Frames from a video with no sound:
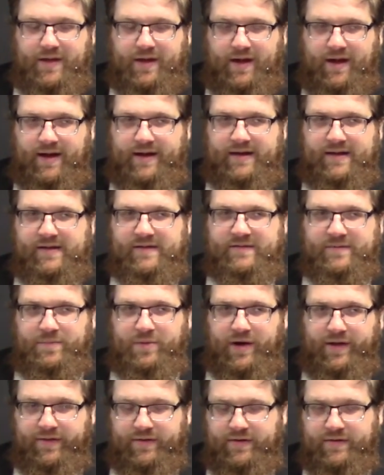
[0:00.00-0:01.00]
on his
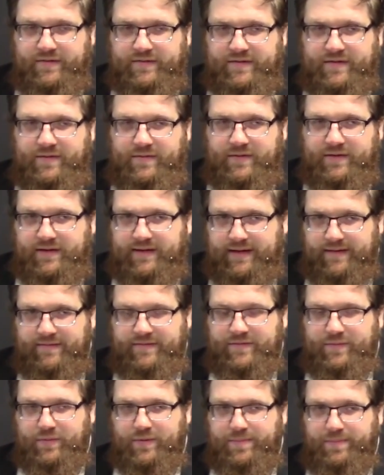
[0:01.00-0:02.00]
brothers and
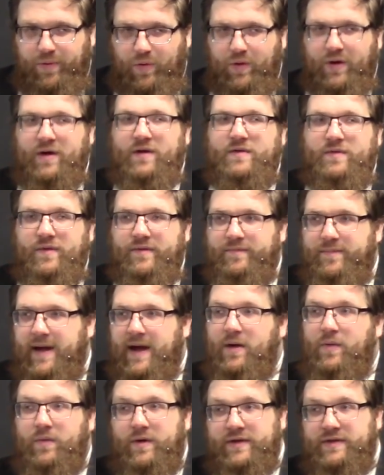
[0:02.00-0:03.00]
gives report
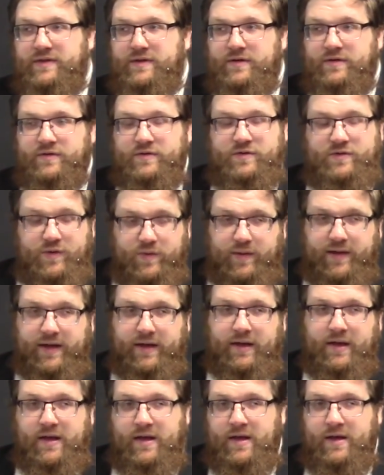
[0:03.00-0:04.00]
about what they're
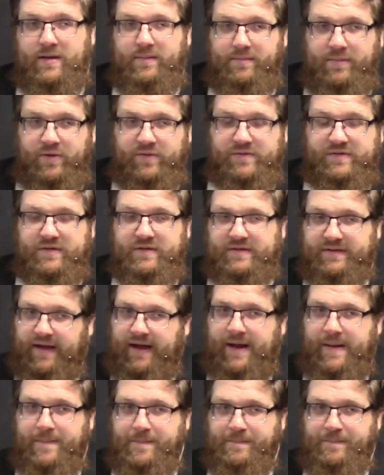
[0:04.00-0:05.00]
doing, most of the
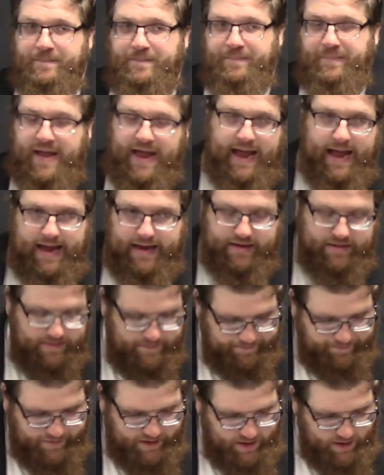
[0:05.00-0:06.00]
time bad.
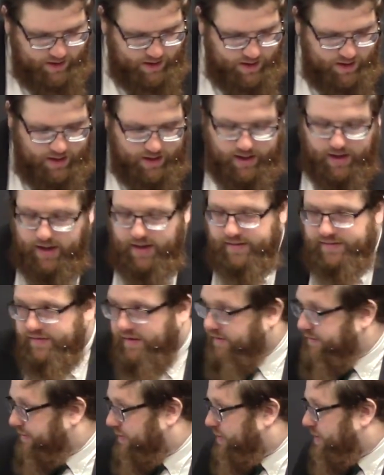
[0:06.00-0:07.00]
It's
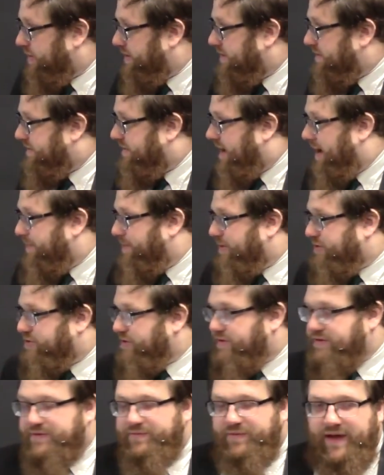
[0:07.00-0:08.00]
also during this time that
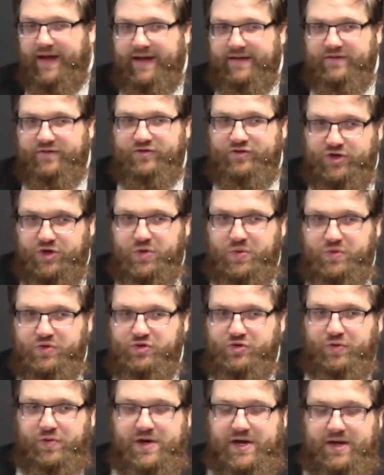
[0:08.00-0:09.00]
Joseph has two
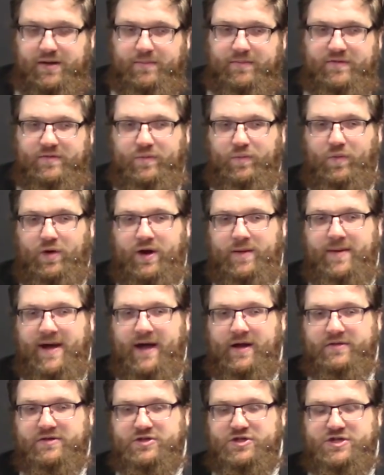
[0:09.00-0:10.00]
dreams. One
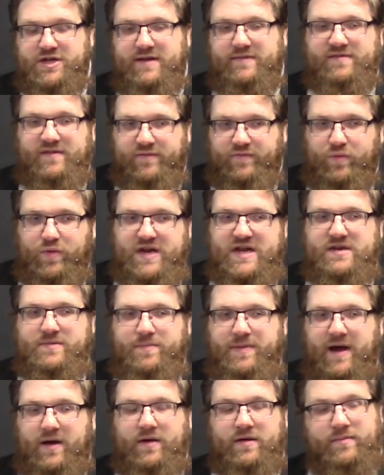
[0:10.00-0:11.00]
about sheaves of wheat
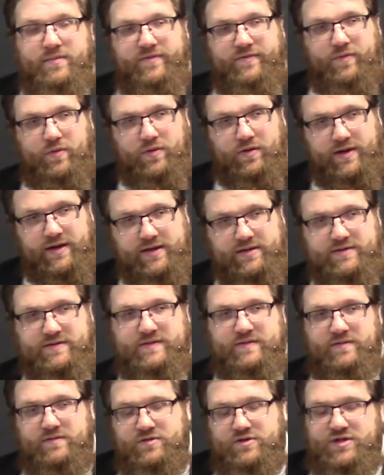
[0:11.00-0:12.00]
bowing before
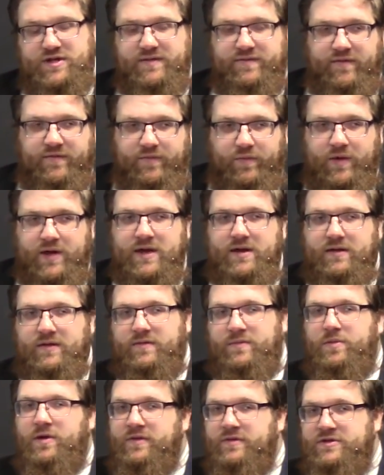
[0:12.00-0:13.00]
his sheaf of wheat,
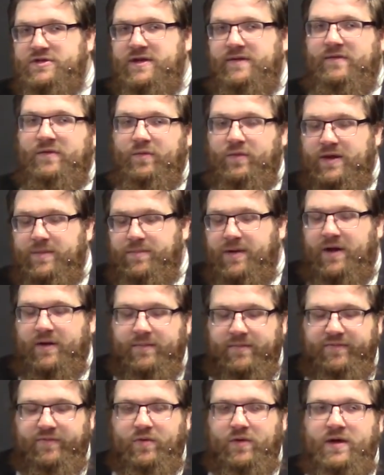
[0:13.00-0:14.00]
his brother's sheaves of wheat
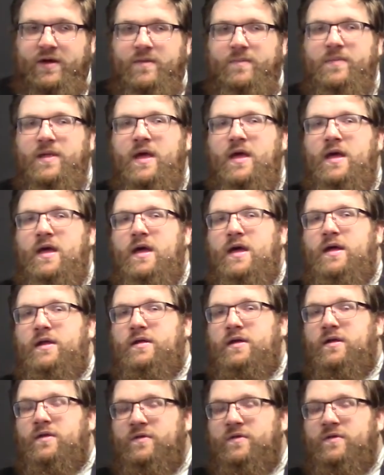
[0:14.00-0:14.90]
bowing before him. The